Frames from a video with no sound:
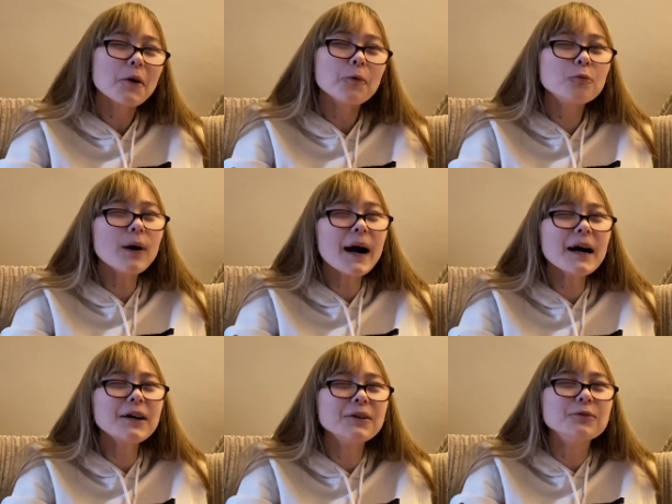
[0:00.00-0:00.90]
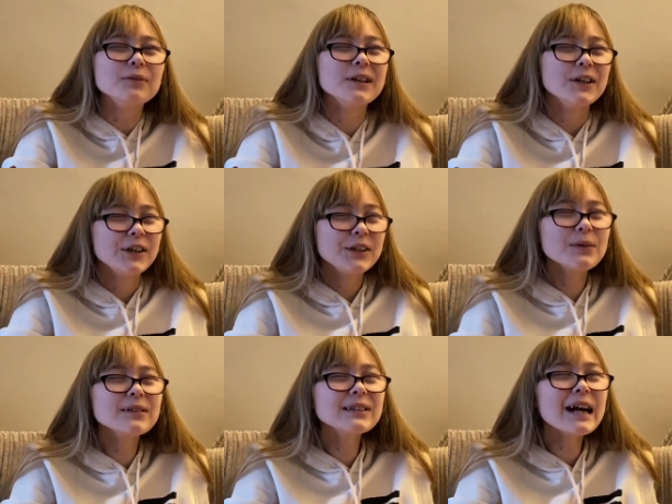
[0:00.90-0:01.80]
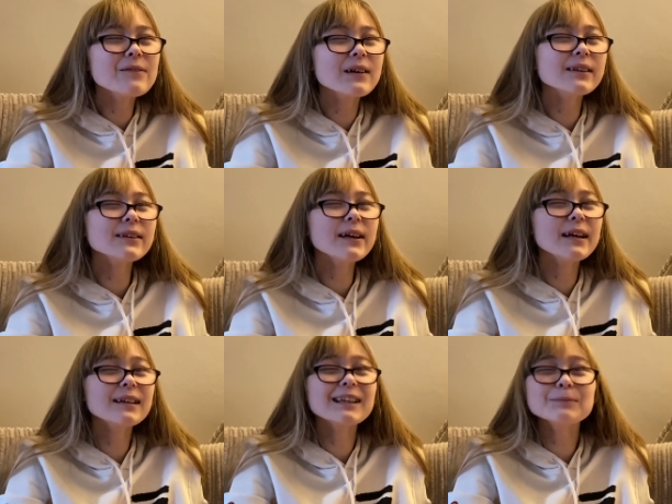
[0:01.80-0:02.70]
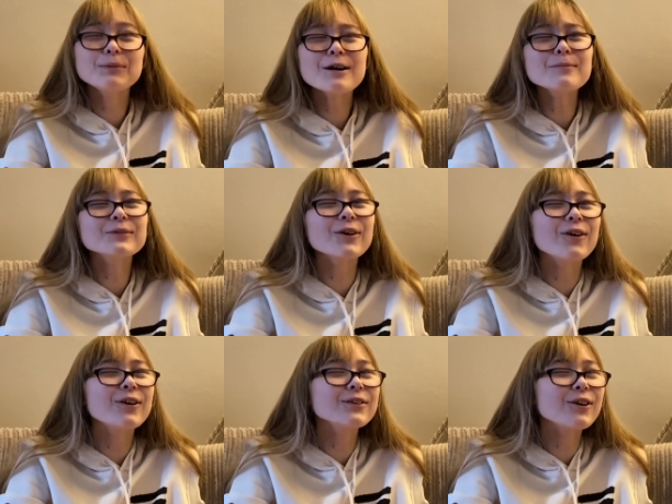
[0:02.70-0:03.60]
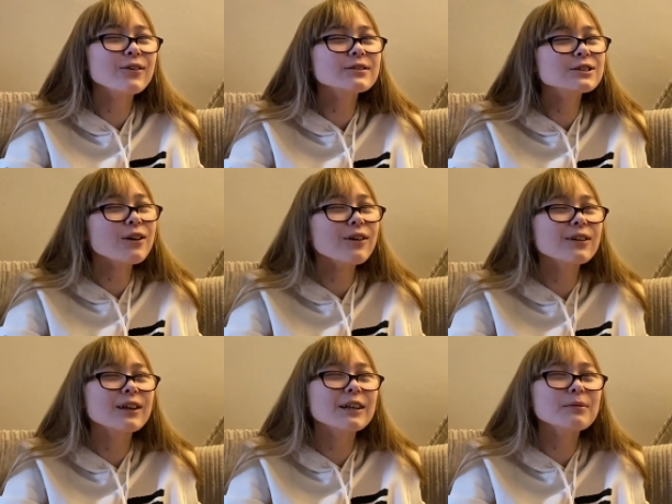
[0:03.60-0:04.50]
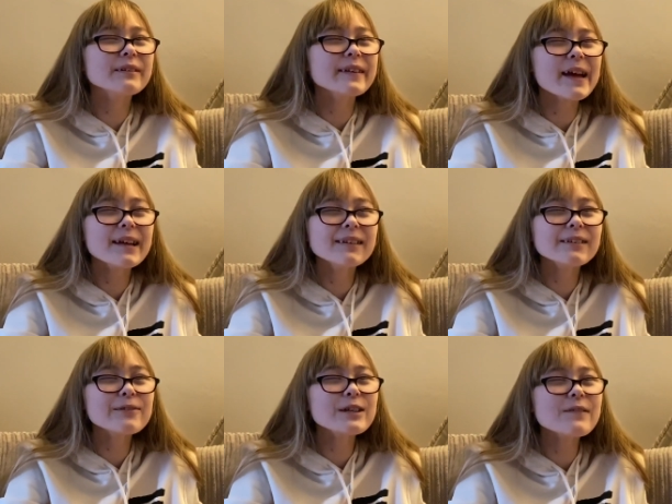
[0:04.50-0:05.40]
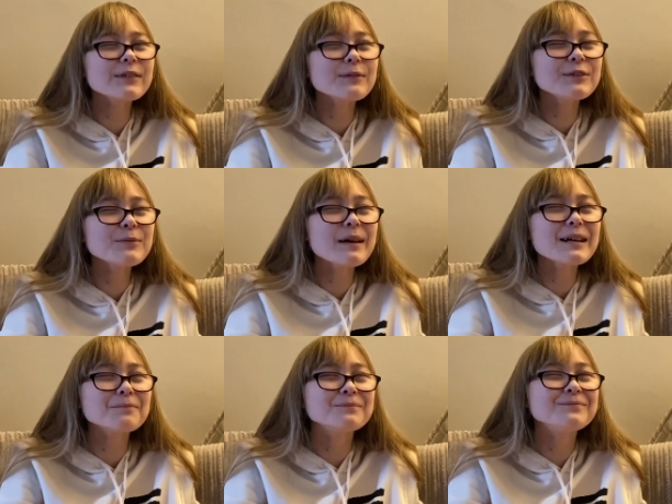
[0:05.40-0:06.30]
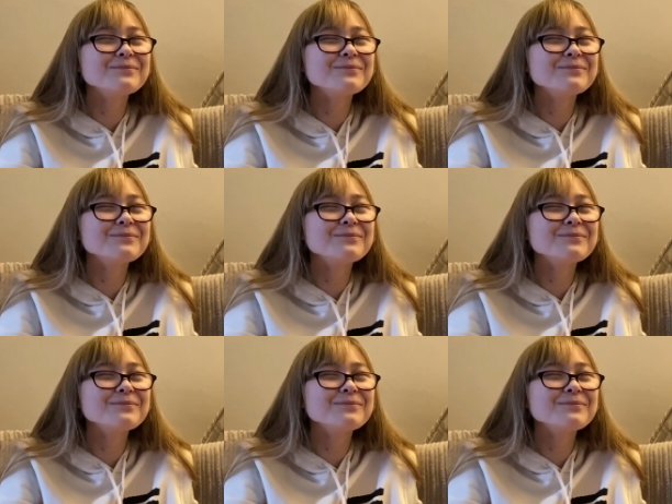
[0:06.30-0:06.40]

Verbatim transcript: wow, you would never think that popcorn on chocolate would taste so lovely, would you, Mum? You